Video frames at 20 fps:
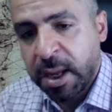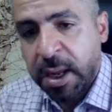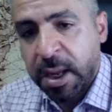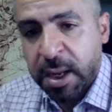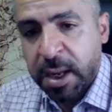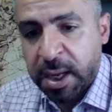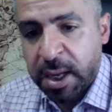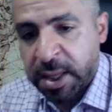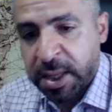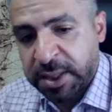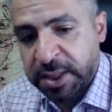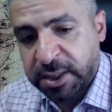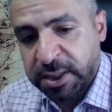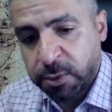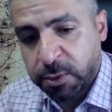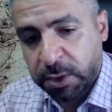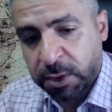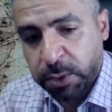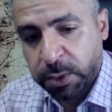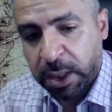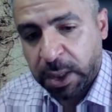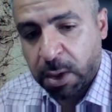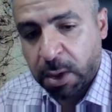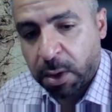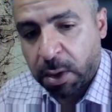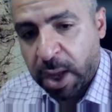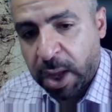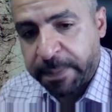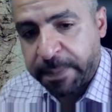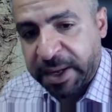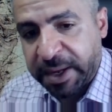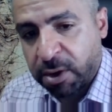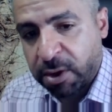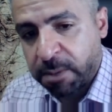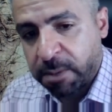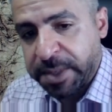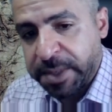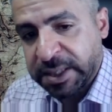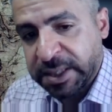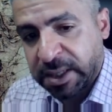and this is what we call
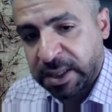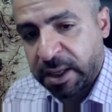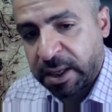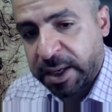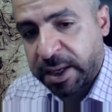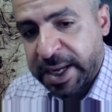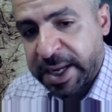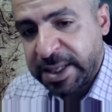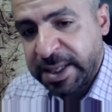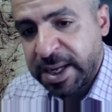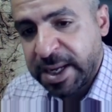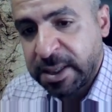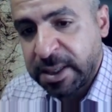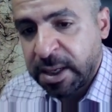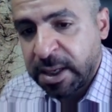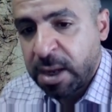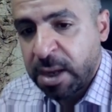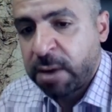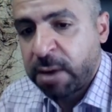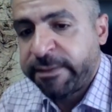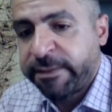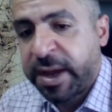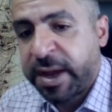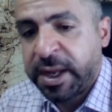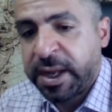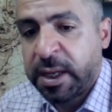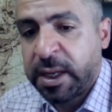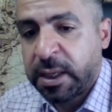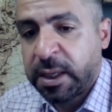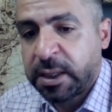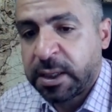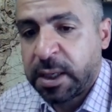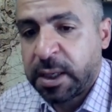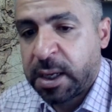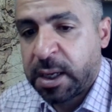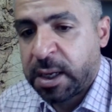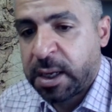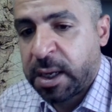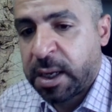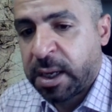apico-basal gradient, very
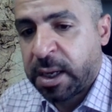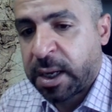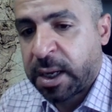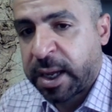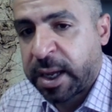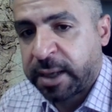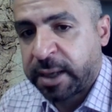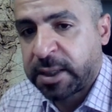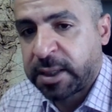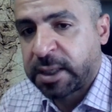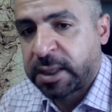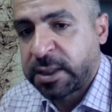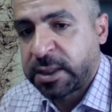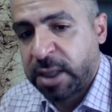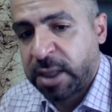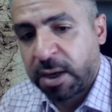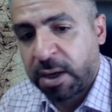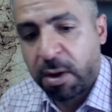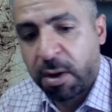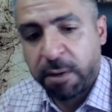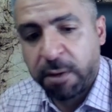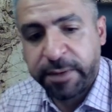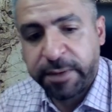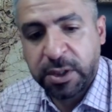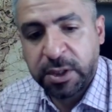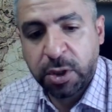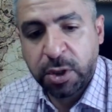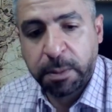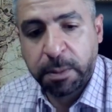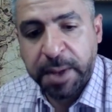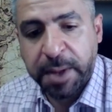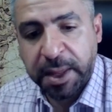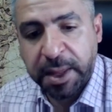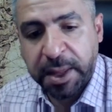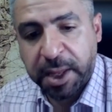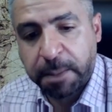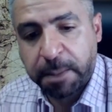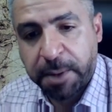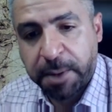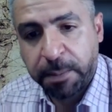characteristic of
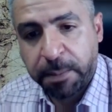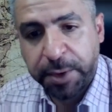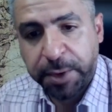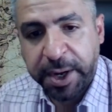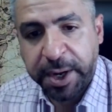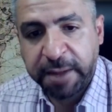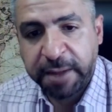idiopathic pulmonary